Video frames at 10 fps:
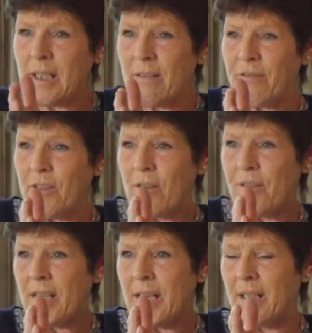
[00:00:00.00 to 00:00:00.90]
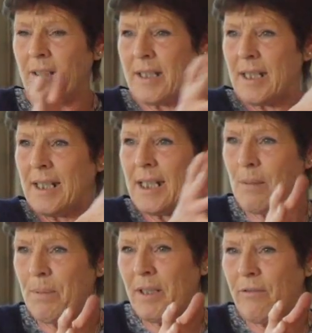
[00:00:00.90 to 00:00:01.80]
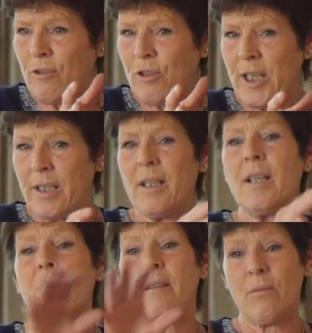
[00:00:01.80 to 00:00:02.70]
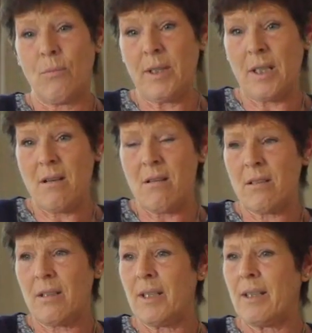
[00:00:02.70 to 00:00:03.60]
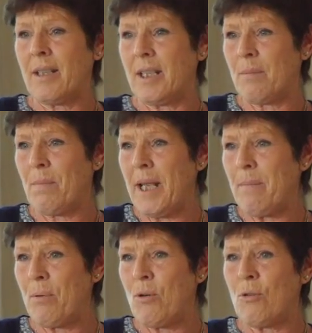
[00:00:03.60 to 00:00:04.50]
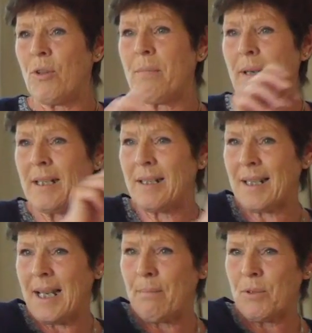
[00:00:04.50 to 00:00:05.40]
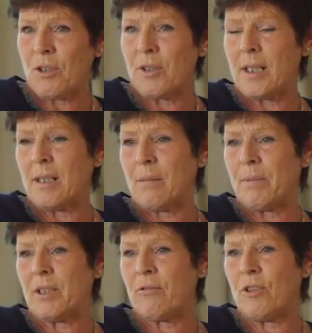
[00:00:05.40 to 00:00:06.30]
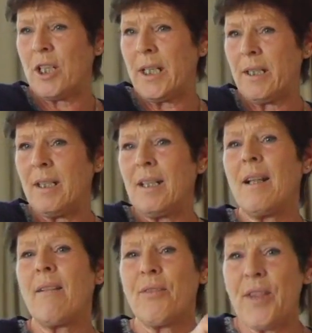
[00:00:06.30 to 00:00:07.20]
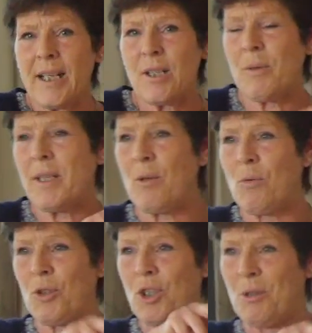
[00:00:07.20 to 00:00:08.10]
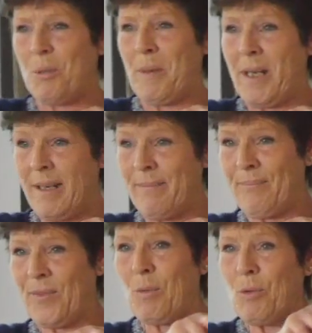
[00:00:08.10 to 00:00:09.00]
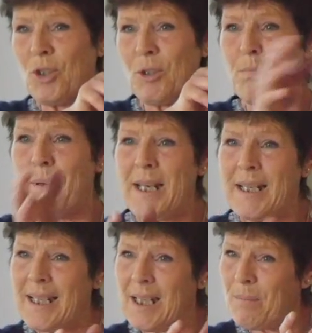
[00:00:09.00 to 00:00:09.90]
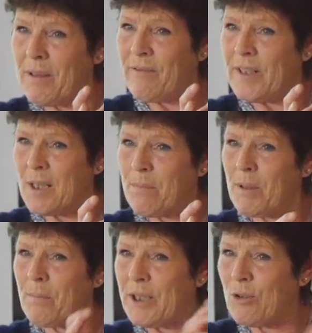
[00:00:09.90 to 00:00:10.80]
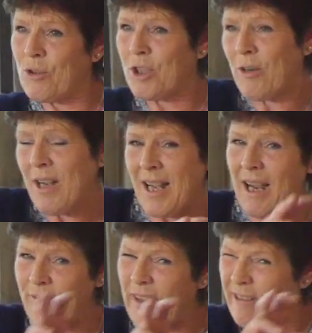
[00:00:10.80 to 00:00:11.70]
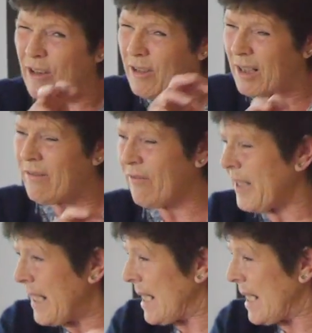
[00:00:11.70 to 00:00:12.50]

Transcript: and Farthing Hill. There's a little bit of green. When the cars aren't there, the kids play ball, they make little camps on that little bit of green. That's where they want to be. They want to be a little bit visible, but also have their own little funny